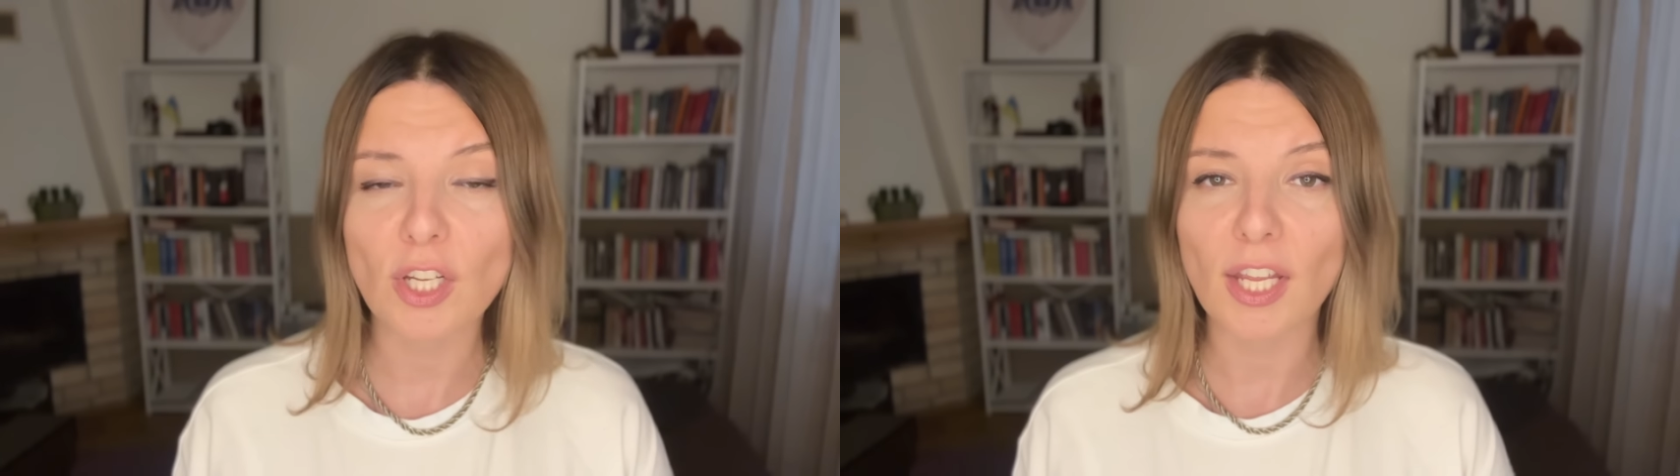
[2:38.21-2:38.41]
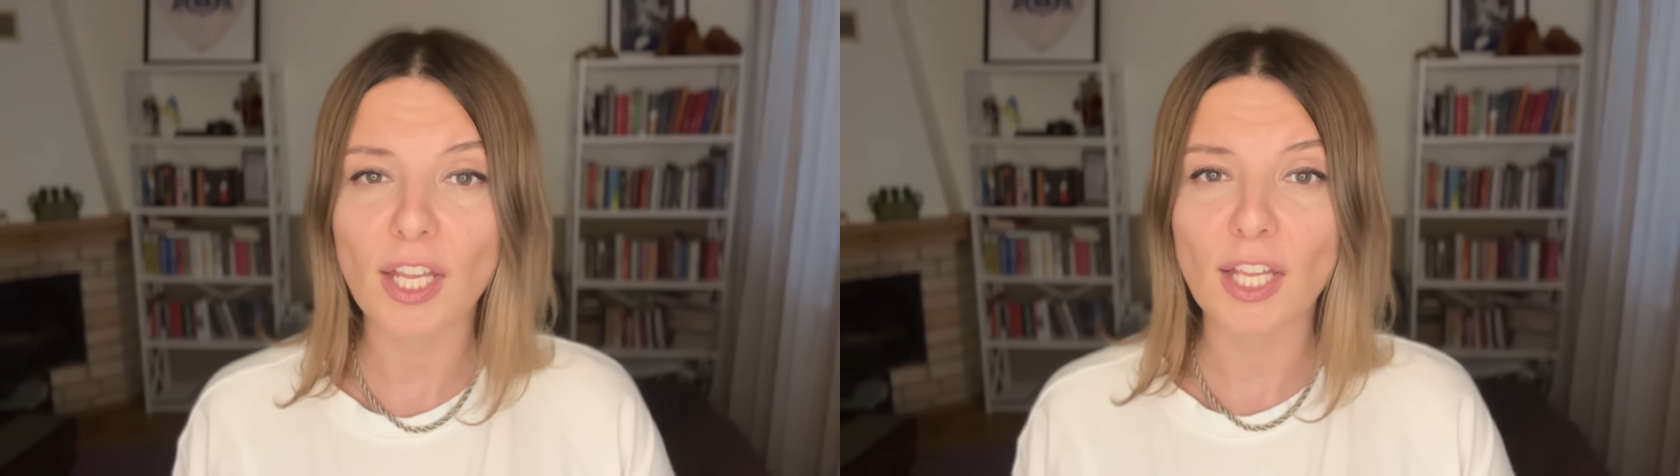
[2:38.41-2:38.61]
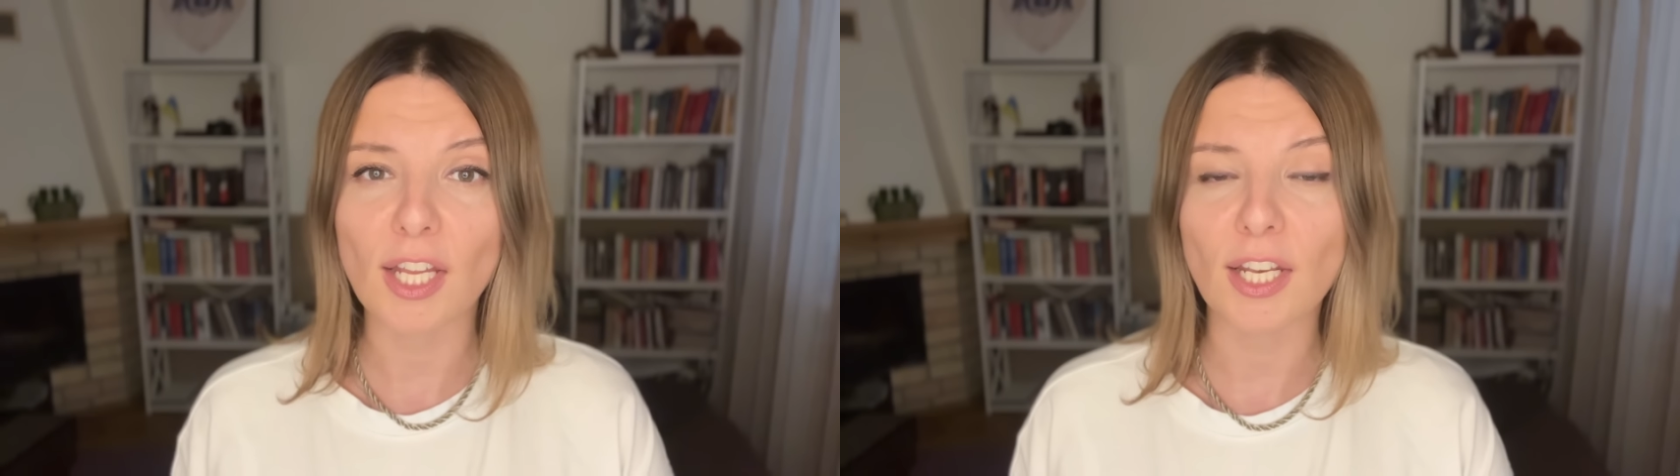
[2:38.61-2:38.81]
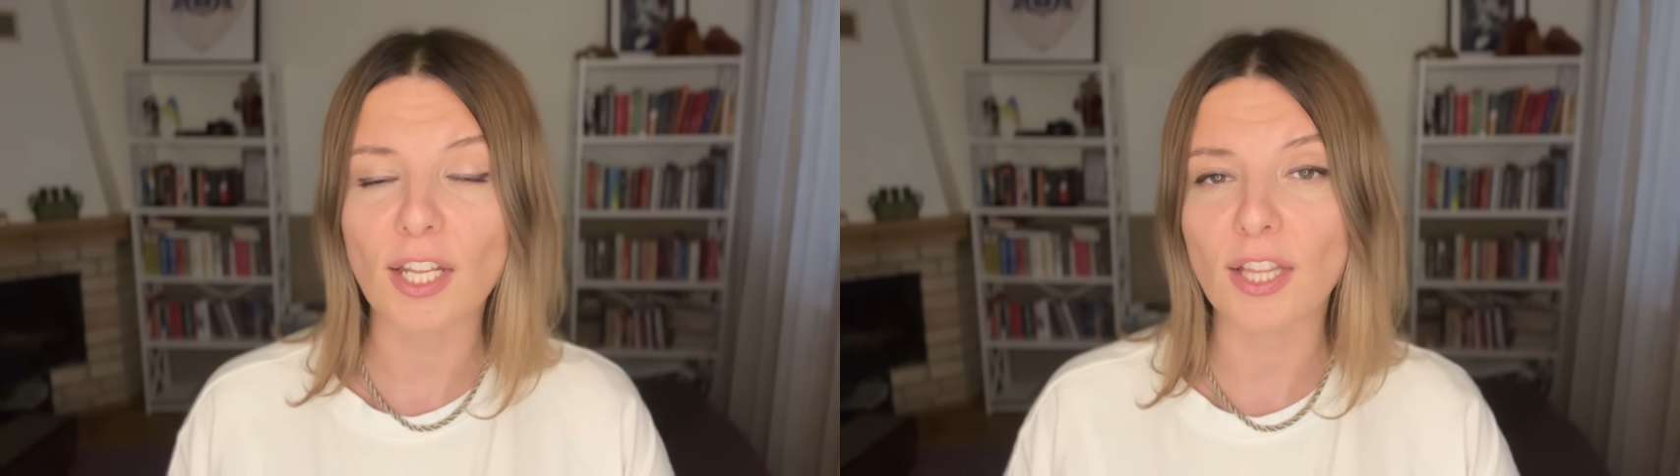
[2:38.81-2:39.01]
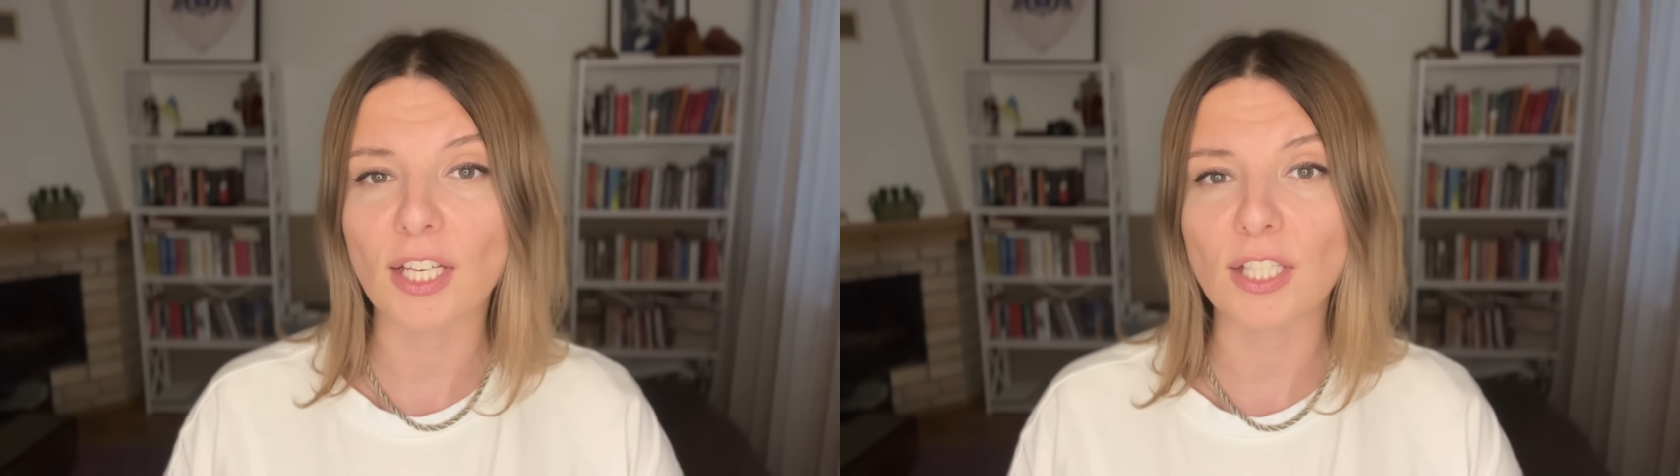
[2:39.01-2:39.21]

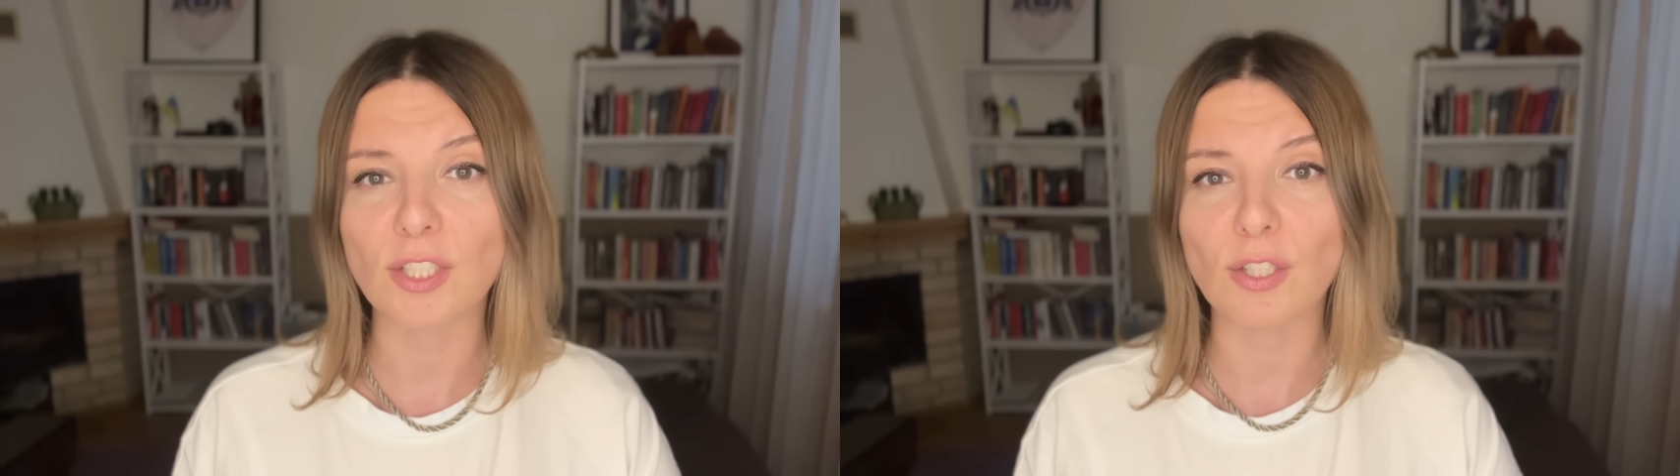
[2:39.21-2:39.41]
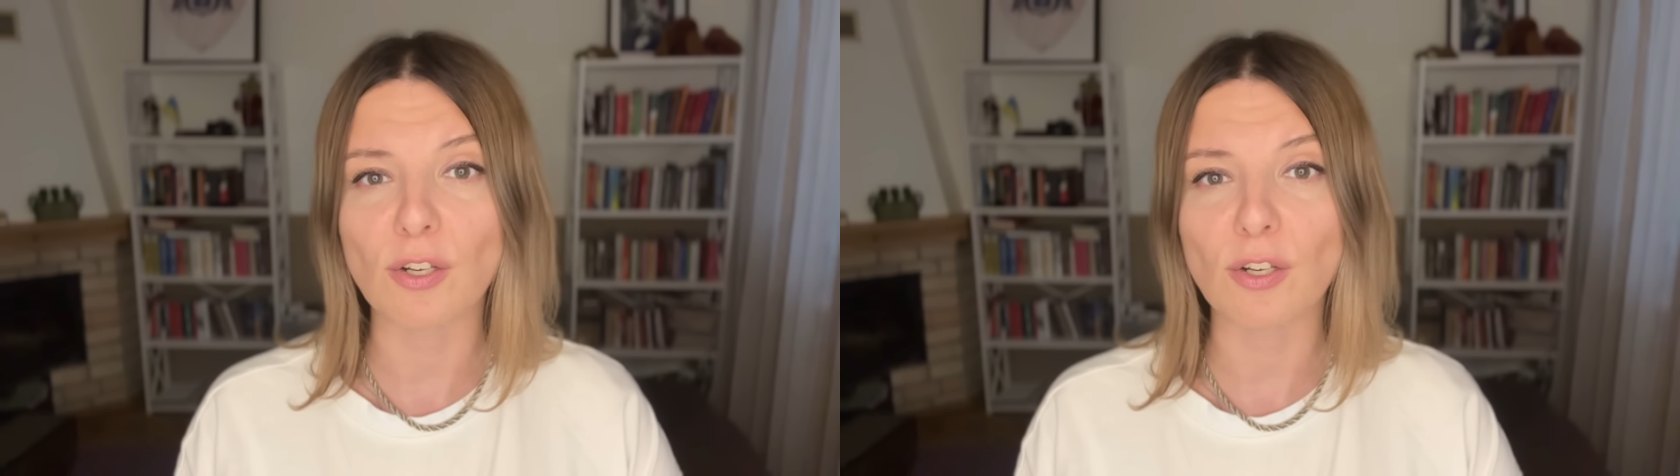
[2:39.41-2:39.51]
in this,